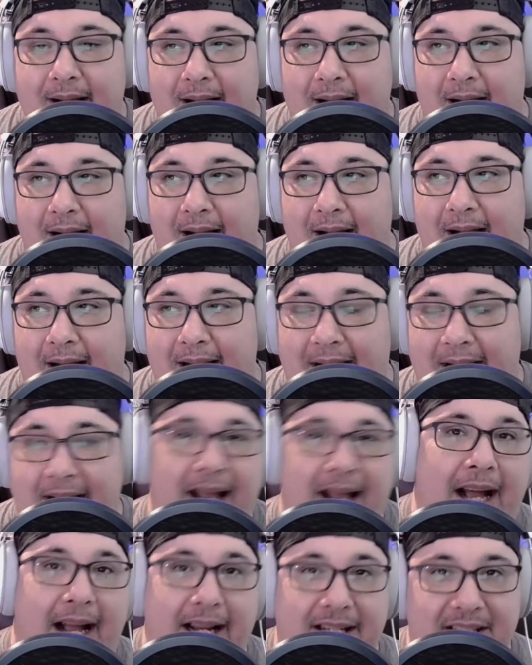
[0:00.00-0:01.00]
and
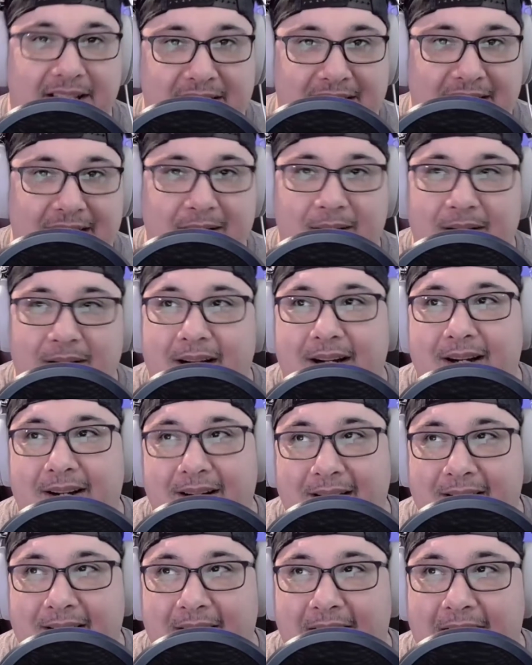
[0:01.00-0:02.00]
I see
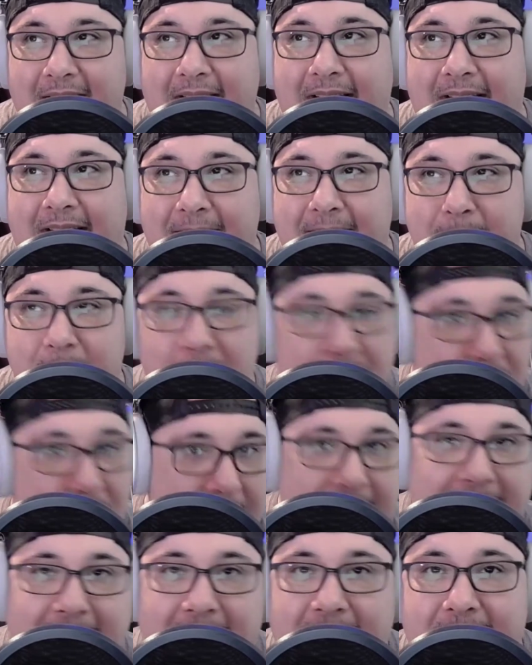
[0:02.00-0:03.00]
a
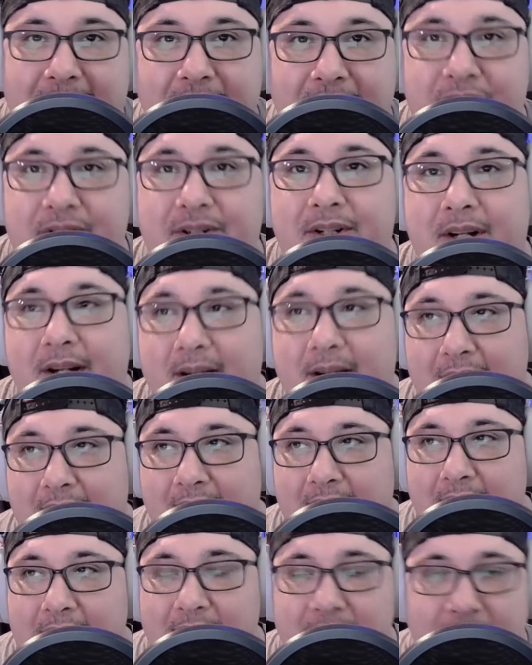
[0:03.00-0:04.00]
bullyish
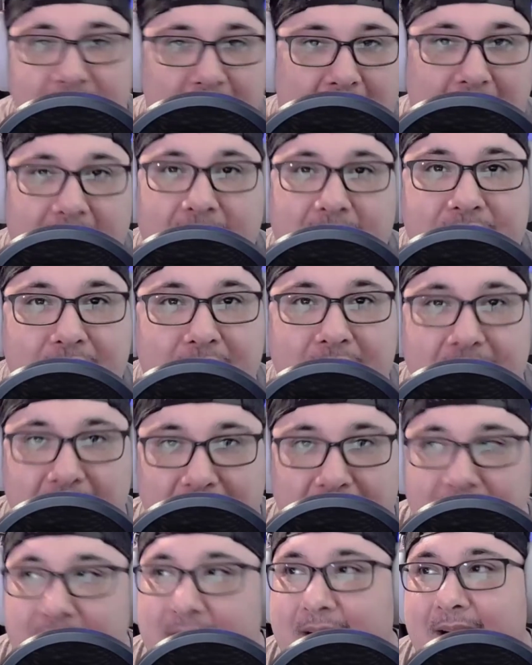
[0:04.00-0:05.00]

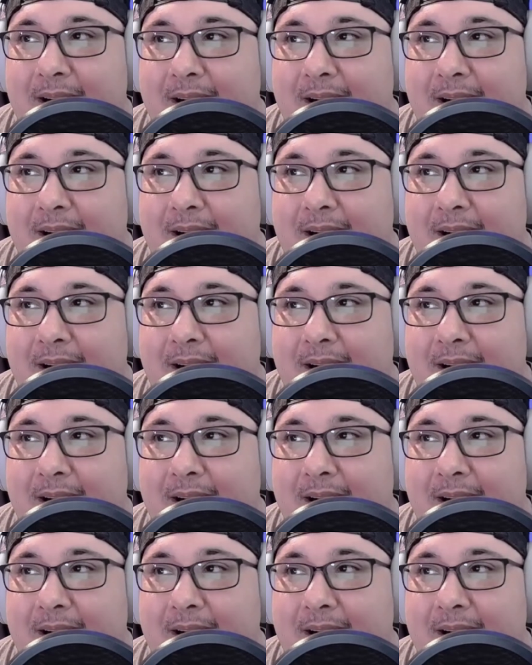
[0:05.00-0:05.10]
Nagatoro,